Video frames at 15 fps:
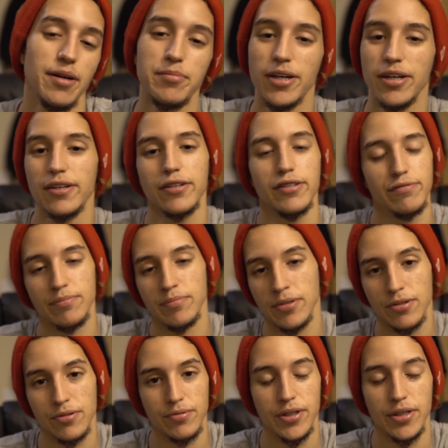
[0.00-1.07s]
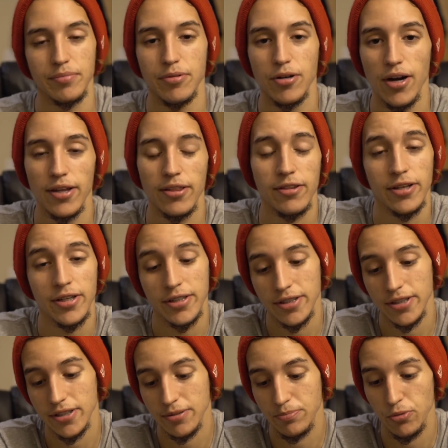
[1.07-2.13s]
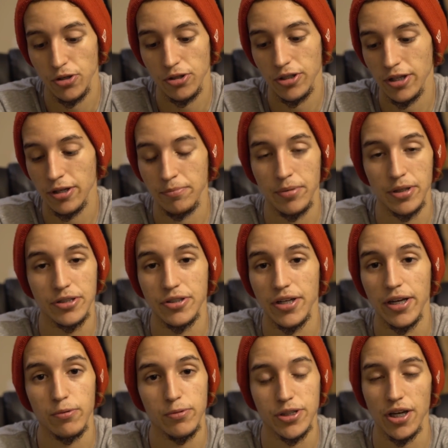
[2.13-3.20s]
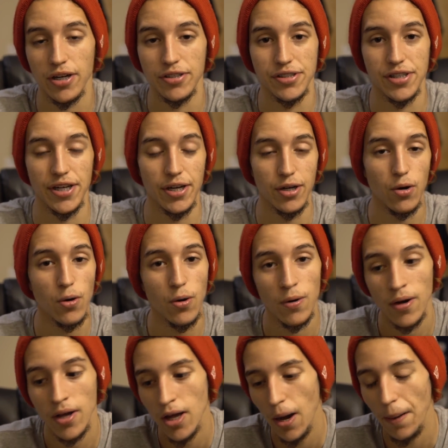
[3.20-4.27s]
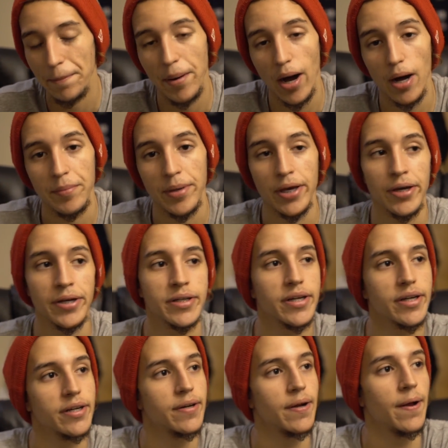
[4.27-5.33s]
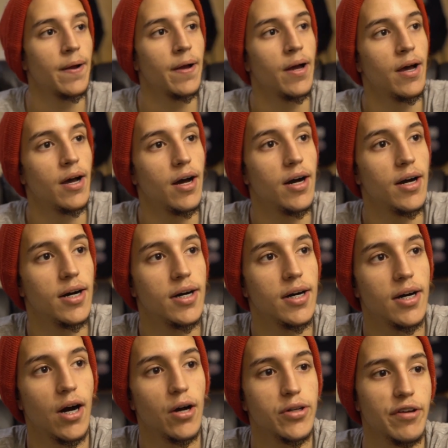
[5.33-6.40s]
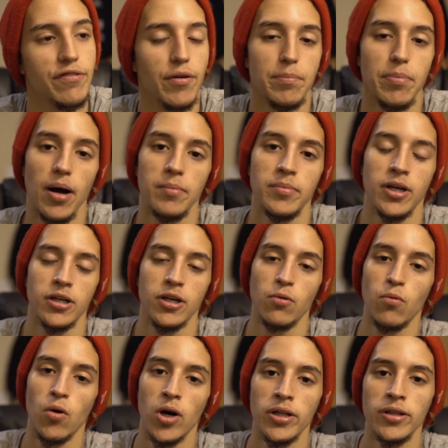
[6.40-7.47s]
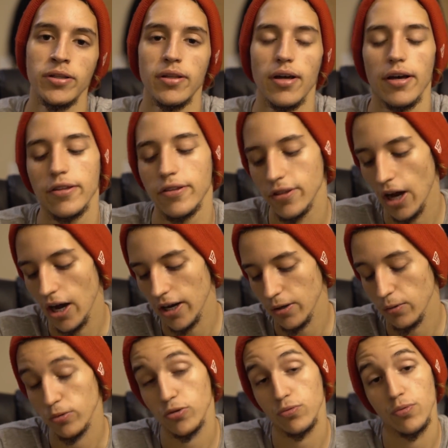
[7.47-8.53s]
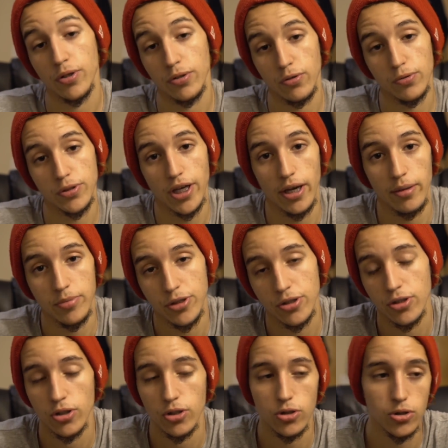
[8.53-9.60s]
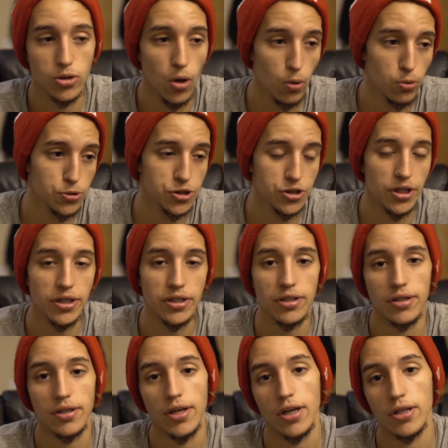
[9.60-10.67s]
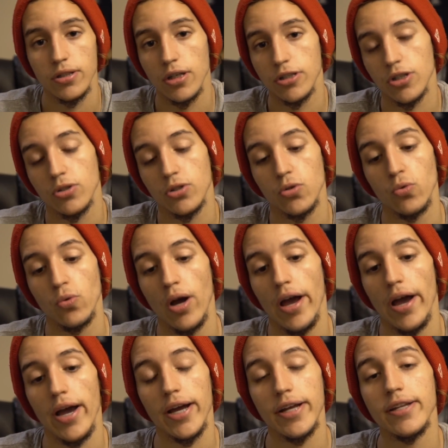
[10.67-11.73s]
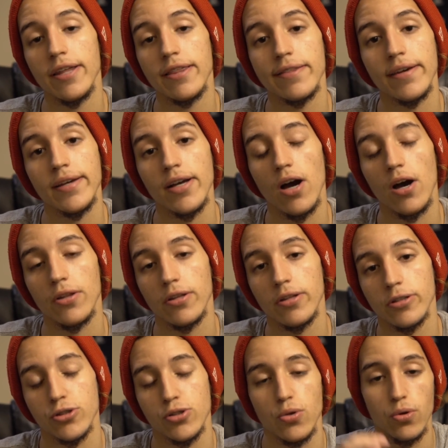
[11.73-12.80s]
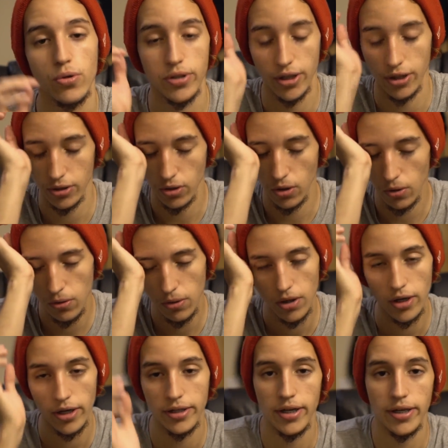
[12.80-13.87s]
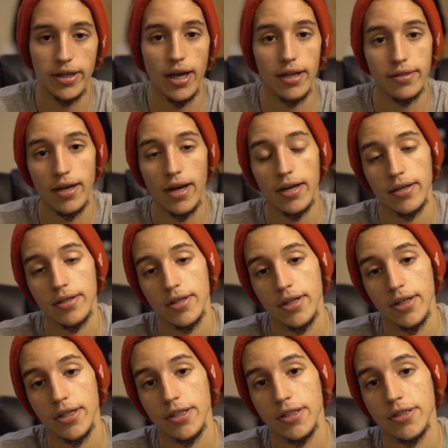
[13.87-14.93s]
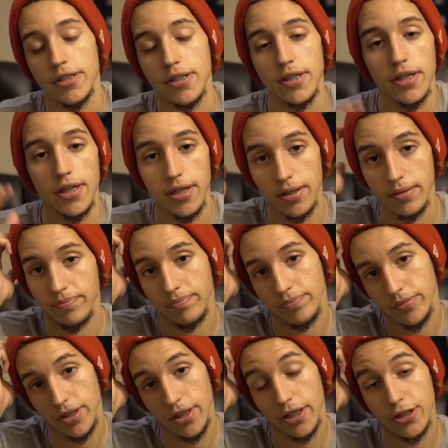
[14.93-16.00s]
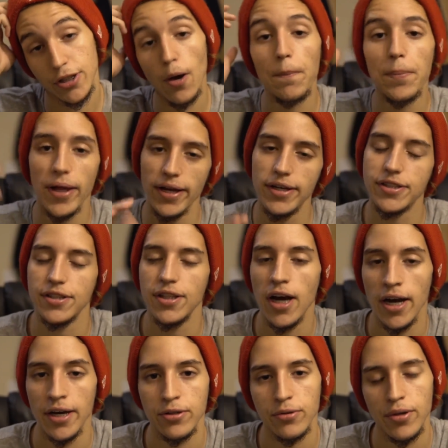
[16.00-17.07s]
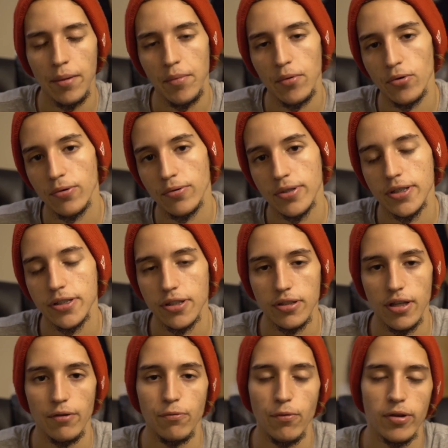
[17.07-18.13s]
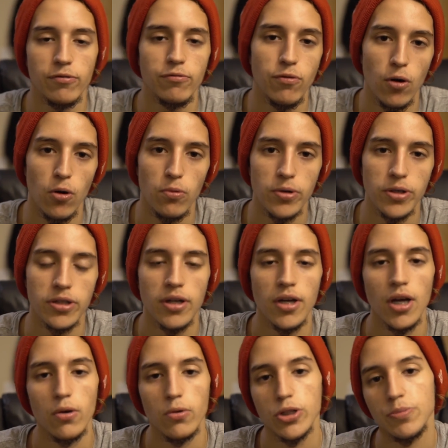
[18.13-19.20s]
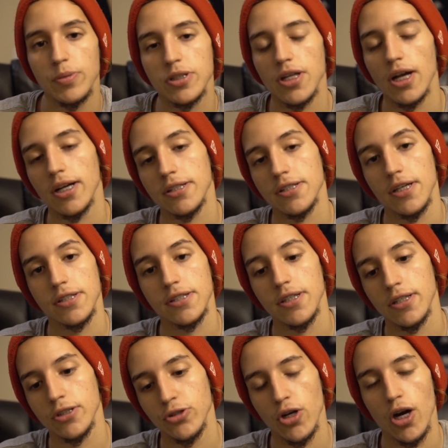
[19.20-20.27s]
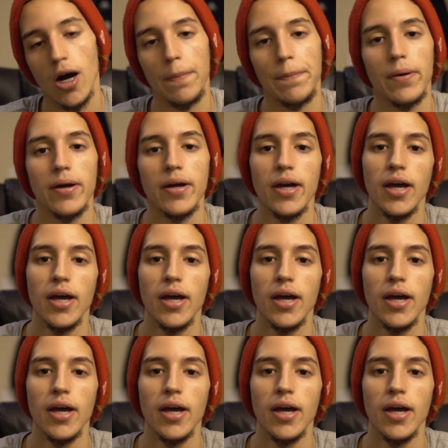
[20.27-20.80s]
I'm going to give him a 3, bro. I think he's brilliant, but today was not his day at all. Aubameyang. I'll give Aubameyang a 1. I thought it was one of those games. Ghosted. Doesn't do anything other than scoring a goal. And I get that. He's still playing as a 9. Don't get me wrong. He's a left wing forward. Which means, like I said, it's going to drop.